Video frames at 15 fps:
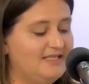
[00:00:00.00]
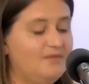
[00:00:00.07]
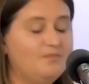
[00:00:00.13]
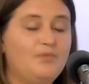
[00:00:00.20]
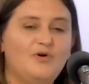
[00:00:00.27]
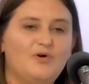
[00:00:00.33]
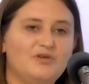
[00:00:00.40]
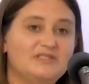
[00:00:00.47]
the
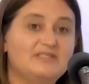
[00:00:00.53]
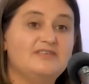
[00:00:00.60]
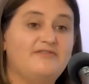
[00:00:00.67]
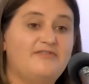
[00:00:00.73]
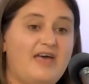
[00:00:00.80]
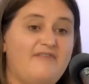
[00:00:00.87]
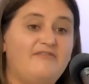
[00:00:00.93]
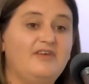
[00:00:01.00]
importance
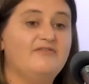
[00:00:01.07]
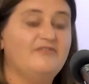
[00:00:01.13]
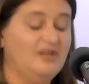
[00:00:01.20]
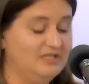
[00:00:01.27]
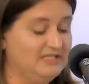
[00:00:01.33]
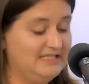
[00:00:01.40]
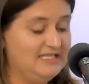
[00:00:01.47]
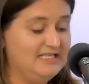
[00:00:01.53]
of having
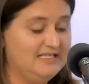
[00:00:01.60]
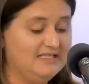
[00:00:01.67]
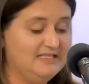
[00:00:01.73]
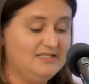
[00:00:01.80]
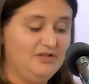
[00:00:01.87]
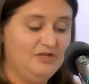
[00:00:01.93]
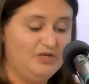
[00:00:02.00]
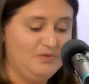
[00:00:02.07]

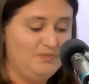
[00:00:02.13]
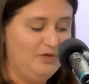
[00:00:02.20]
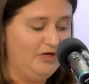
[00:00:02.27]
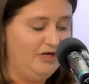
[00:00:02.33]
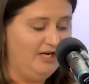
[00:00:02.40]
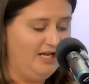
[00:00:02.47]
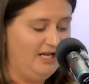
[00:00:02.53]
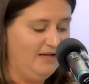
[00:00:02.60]
volunteers in the
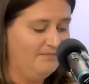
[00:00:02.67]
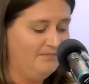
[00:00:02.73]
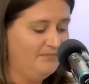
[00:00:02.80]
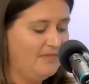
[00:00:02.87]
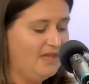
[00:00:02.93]
community